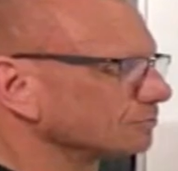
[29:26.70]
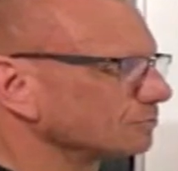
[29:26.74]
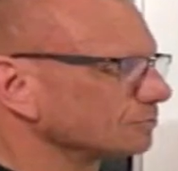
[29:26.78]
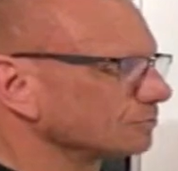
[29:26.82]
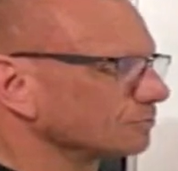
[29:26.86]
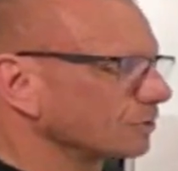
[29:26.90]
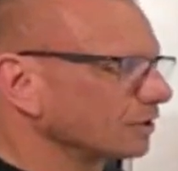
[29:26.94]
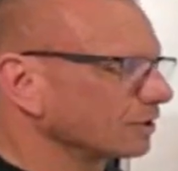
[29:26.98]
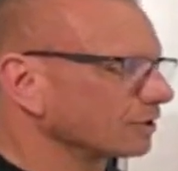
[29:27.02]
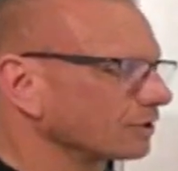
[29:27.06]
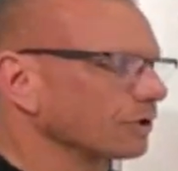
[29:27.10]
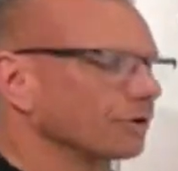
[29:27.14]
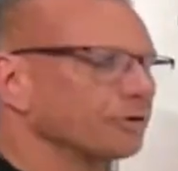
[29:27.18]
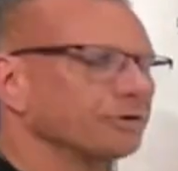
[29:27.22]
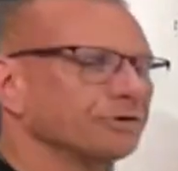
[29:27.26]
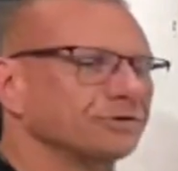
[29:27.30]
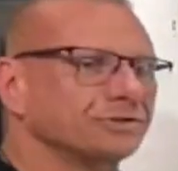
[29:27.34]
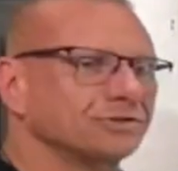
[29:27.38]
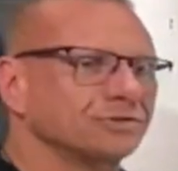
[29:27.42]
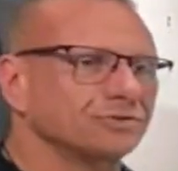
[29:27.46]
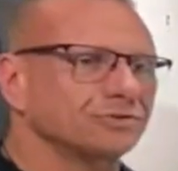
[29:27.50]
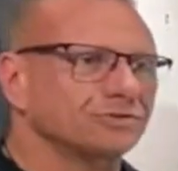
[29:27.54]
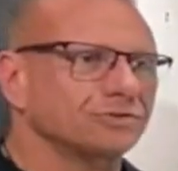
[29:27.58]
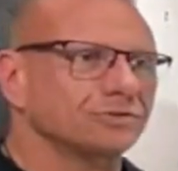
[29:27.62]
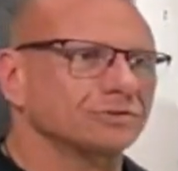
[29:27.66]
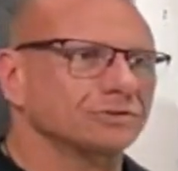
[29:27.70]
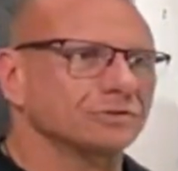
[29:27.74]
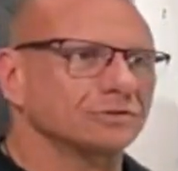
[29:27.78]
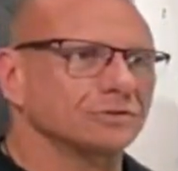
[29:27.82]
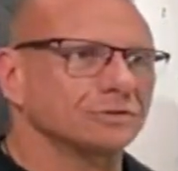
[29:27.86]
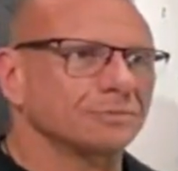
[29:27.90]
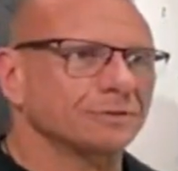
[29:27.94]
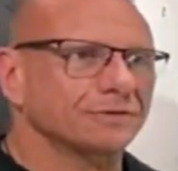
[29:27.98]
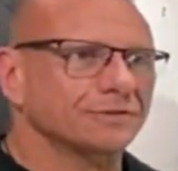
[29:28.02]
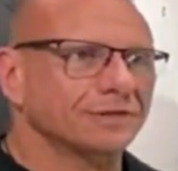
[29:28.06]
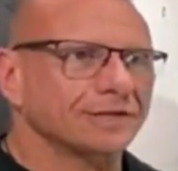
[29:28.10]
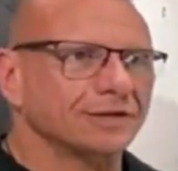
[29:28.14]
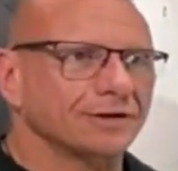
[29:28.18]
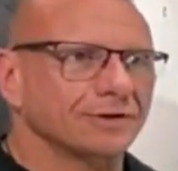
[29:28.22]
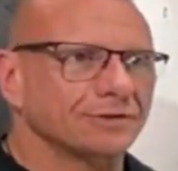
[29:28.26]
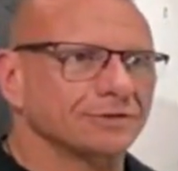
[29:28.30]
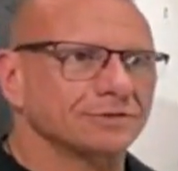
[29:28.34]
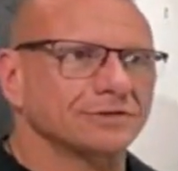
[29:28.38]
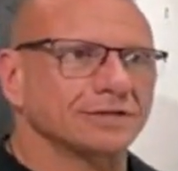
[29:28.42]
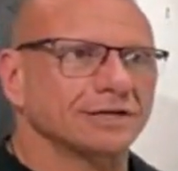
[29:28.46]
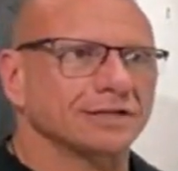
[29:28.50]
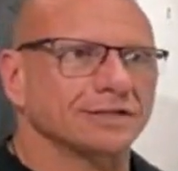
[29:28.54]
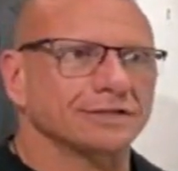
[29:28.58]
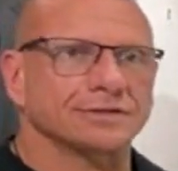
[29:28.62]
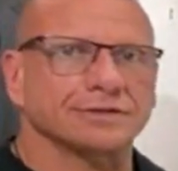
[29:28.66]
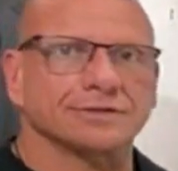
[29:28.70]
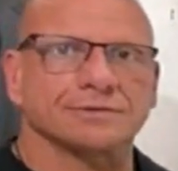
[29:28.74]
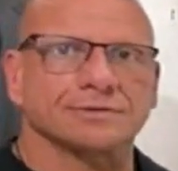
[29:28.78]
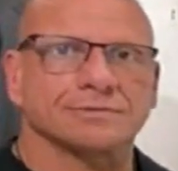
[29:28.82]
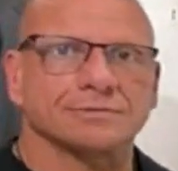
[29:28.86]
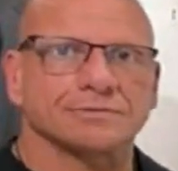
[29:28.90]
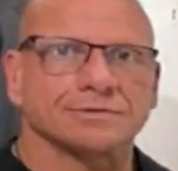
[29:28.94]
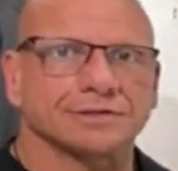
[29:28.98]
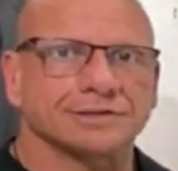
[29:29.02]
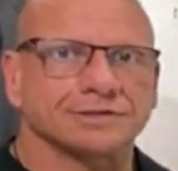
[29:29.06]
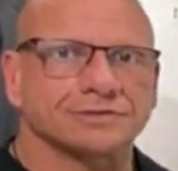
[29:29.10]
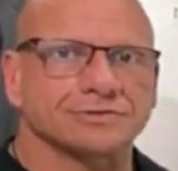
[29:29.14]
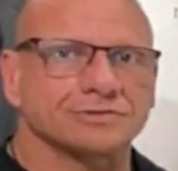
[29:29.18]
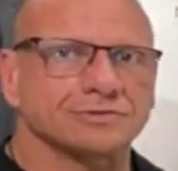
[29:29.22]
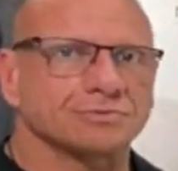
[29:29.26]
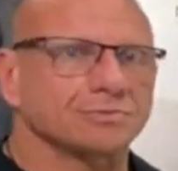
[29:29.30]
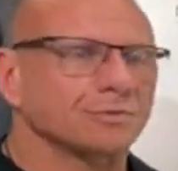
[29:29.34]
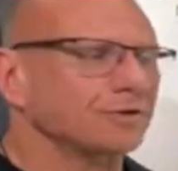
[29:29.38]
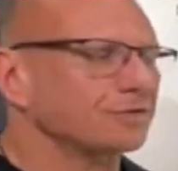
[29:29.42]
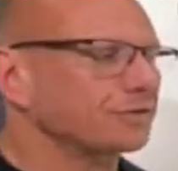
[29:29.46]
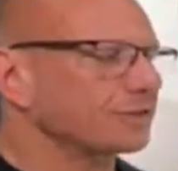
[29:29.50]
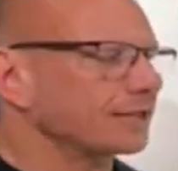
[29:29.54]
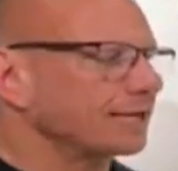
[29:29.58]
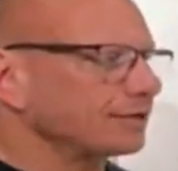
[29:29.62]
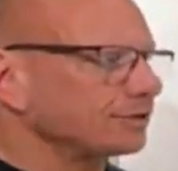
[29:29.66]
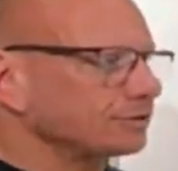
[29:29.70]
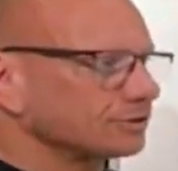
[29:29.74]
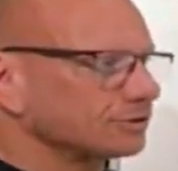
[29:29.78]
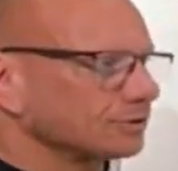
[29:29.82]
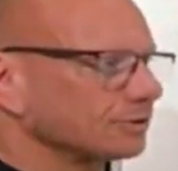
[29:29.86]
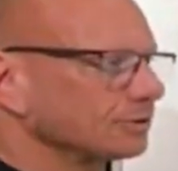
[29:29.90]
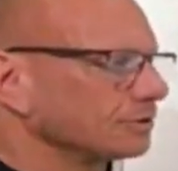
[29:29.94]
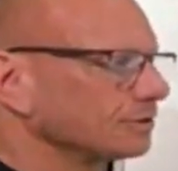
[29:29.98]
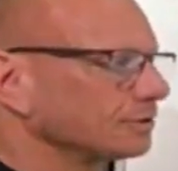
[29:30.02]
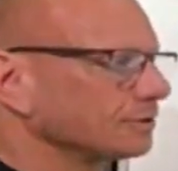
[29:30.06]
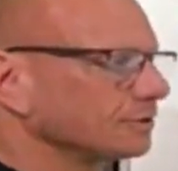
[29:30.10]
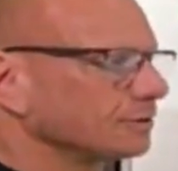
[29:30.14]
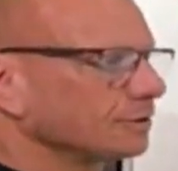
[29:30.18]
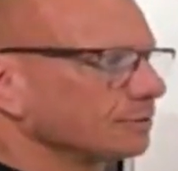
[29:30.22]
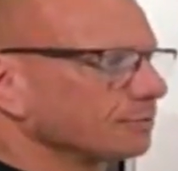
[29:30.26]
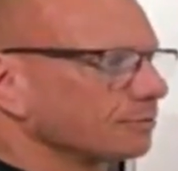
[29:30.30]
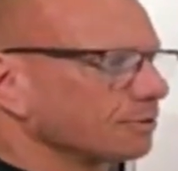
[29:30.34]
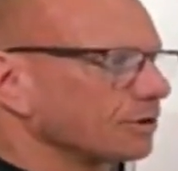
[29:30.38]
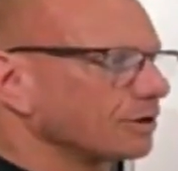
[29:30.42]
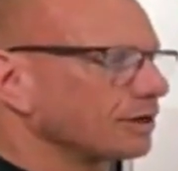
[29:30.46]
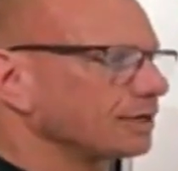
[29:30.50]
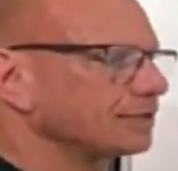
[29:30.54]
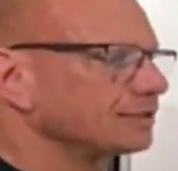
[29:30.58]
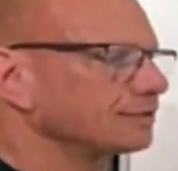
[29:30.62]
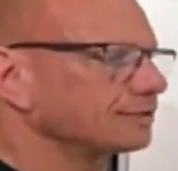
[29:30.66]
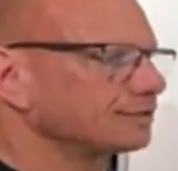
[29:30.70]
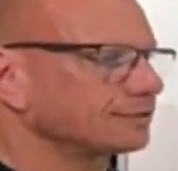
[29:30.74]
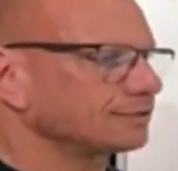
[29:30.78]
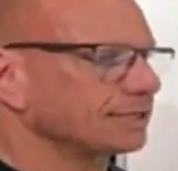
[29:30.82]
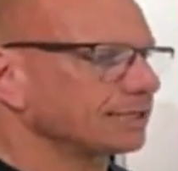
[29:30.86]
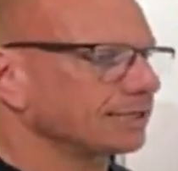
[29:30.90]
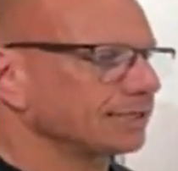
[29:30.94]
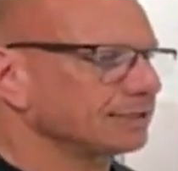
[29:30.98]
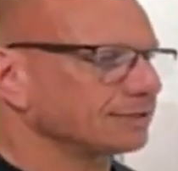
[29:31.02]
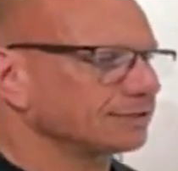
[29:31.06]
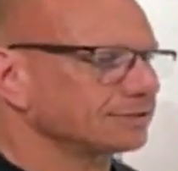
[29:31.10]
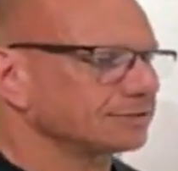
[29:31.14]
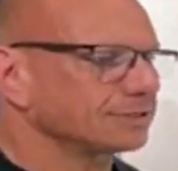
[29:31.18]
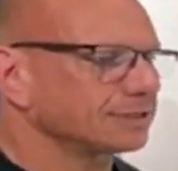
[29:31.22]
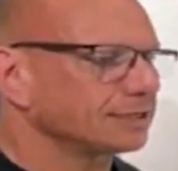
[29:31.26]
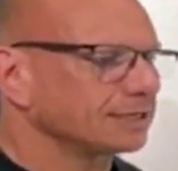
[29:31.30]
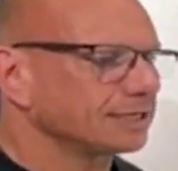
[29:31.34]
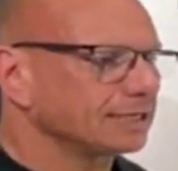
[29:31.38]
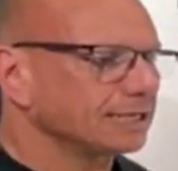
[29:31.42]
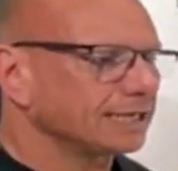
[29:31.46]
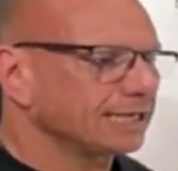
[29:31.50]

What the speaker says: what coaches do, but they don't tell you. This is what they do behind the scenes.